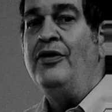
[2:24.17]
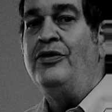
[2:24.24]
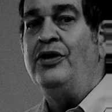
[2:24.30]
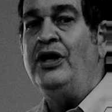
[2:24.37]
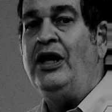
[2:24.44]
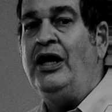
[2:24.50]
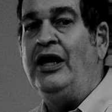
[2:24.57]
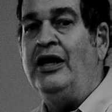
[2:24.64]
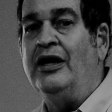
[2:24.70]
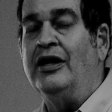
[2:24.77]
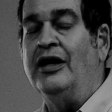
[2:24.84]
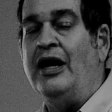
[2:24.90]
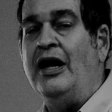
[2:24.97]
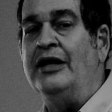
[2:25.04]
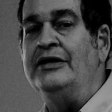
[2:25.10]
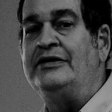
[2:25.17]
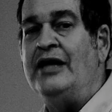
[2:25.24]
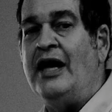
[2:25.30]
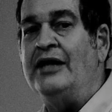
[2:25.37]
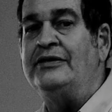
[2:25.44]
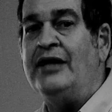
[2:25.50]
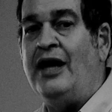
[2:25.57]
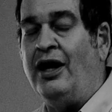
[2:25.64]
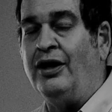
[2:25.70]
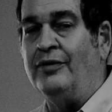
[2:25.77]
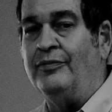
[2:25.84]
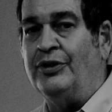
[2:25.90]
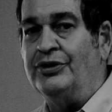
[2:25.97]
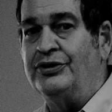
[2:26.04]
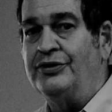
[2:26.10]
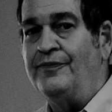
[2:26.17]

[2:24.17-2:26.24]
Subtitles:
the intent element.